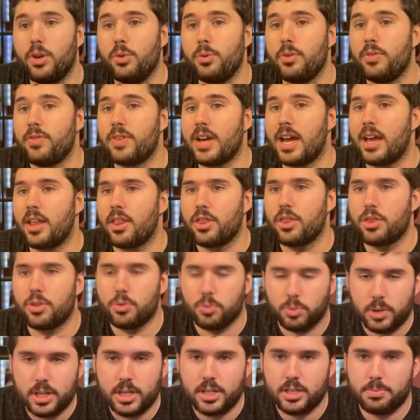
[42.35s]
We've got
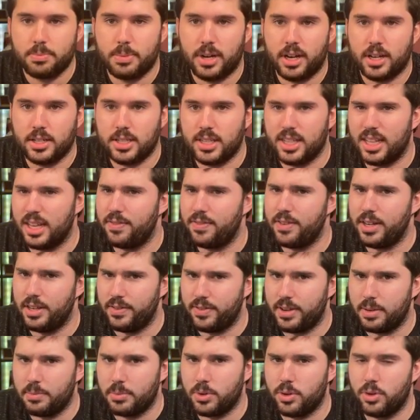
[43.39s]
3 spots left, if
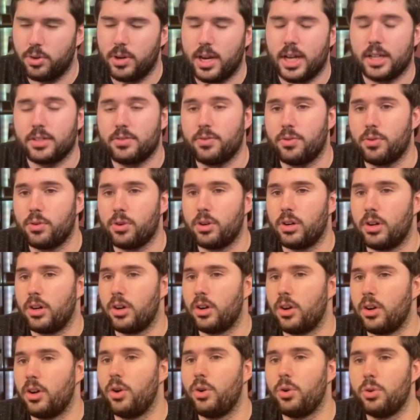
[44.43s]
I'm correct, for
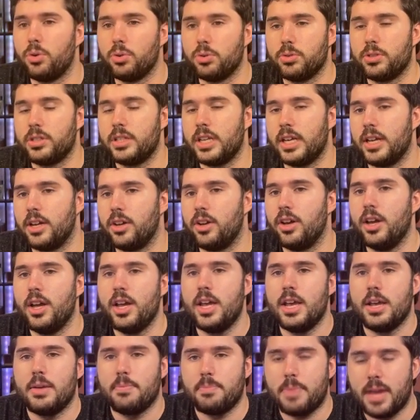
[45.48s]
our wholesale
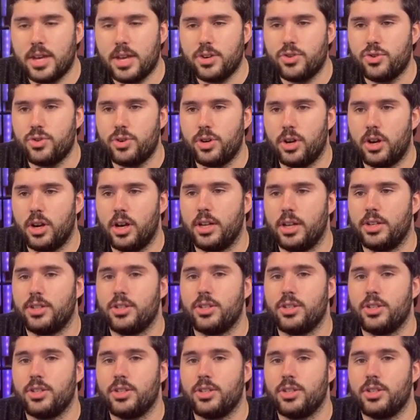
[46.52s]
Patreon.